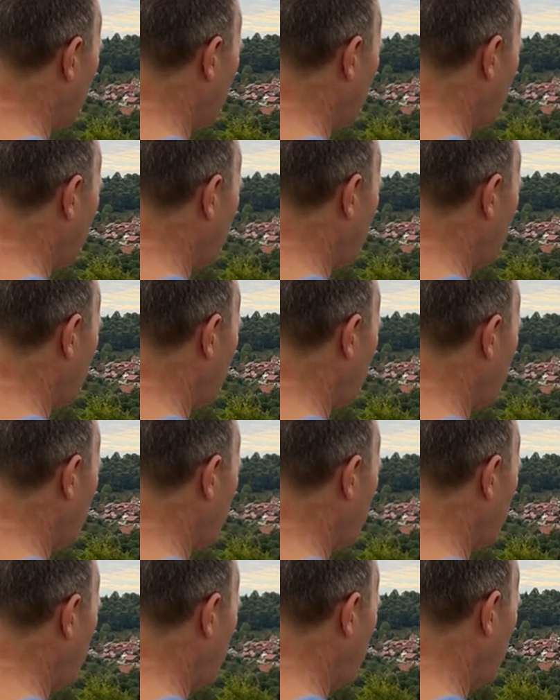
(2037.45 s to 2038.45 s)
up there
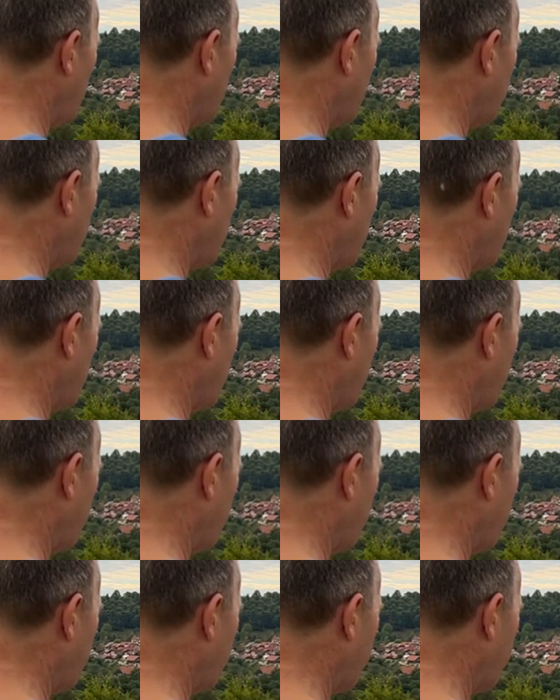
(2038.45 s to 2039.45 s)
called Yanche,
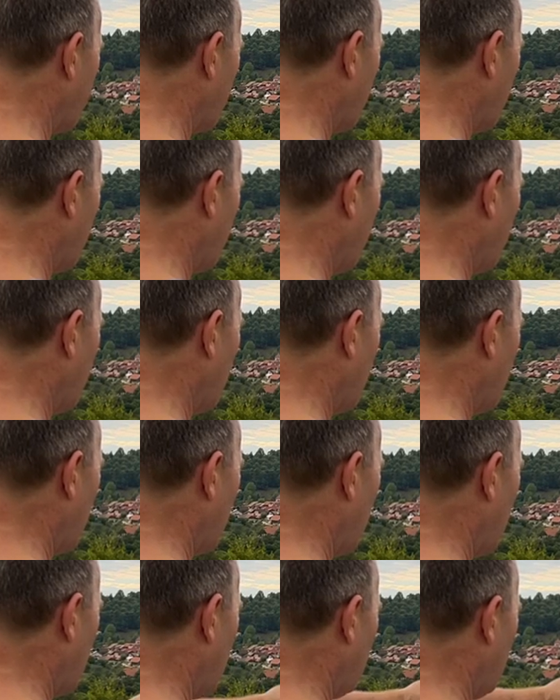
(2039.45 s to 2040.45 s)

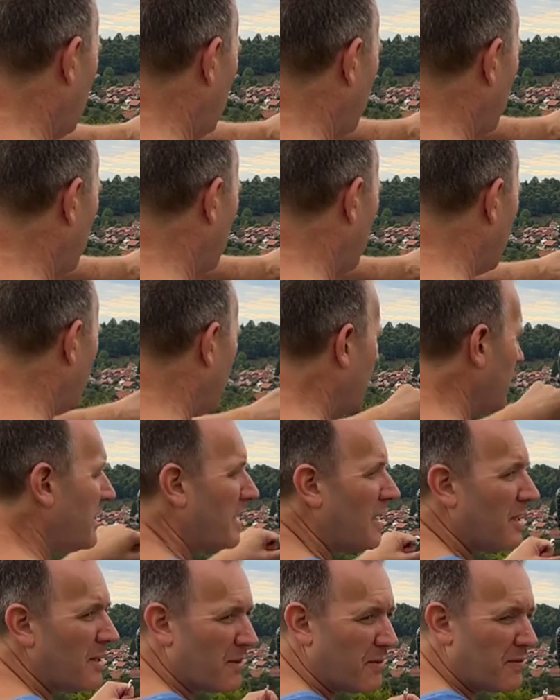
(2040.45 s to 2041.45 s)
and I
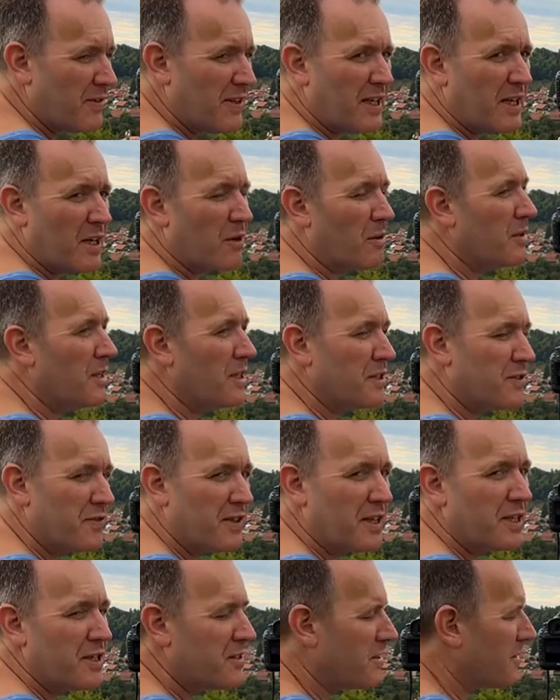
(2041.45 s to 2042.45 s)
did a little video on this
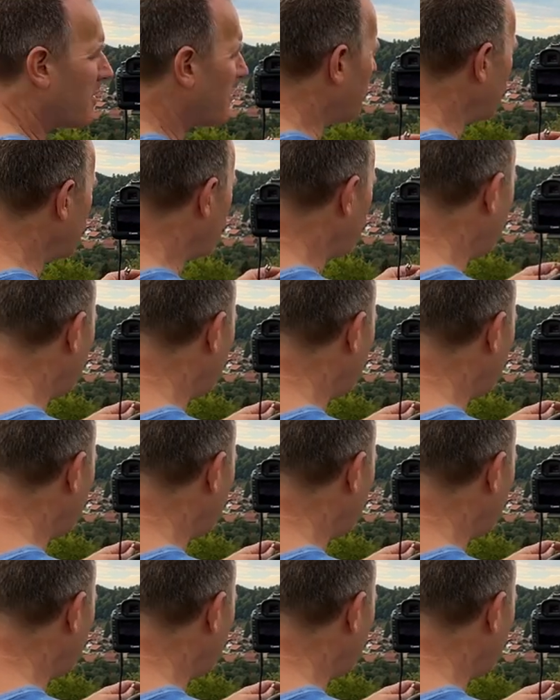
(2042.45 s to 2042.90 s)
village, so I'll put a